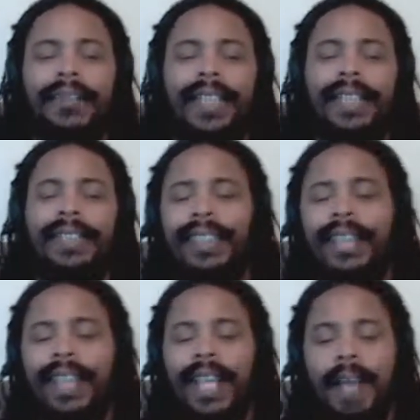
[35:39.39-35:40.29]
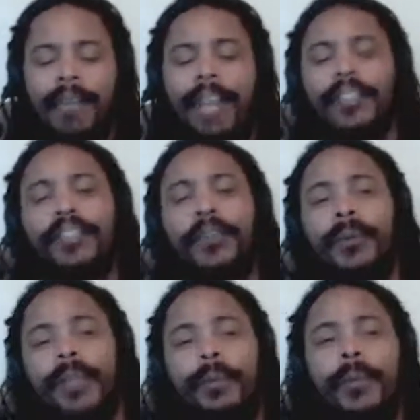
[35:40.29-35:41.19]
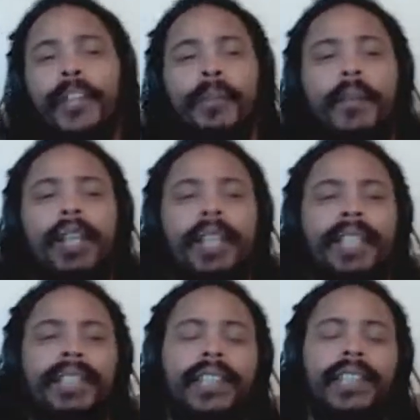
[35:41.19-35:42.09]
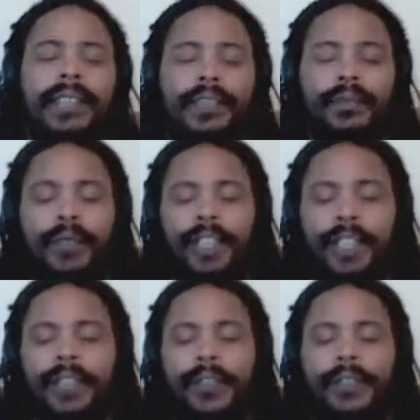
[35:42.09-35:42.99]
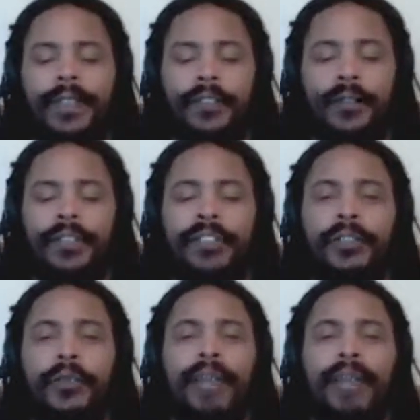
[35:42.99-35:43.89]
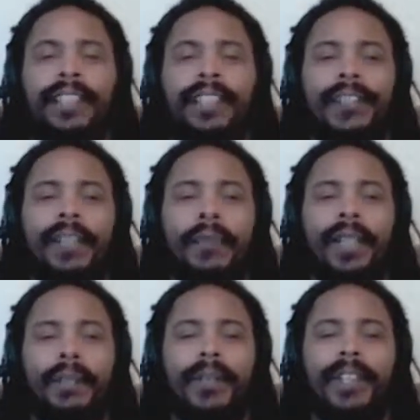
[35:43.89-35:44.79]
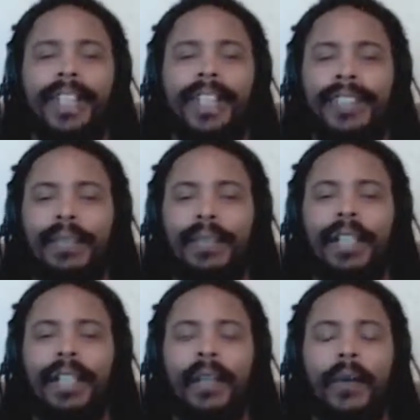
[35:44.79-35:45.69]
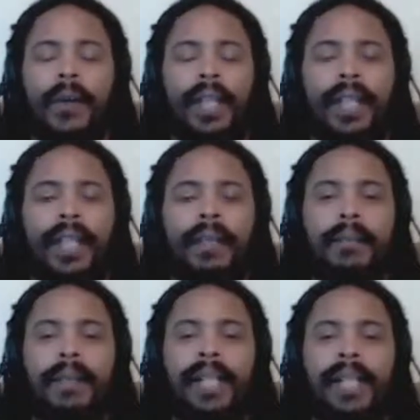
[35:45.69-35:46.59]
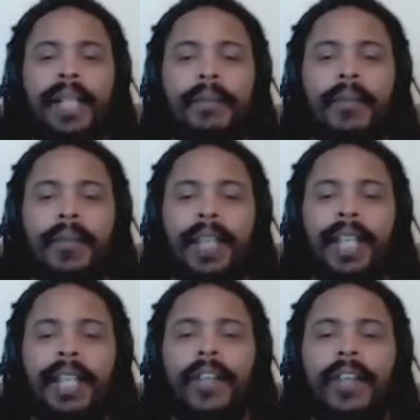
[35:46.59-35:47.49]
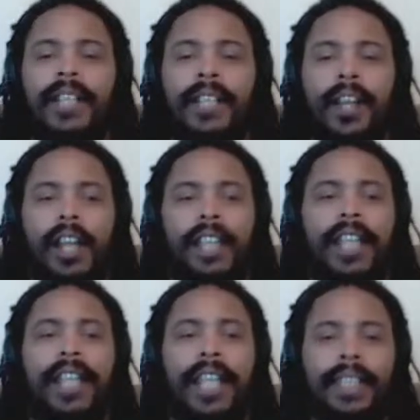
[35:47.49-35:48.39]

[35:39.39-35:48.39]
Anyway, I'm not sure where the where the mark is on this video. If we're two or past the 30 minute mark, like I said a minute ago, but I'm going to go ahead and call it.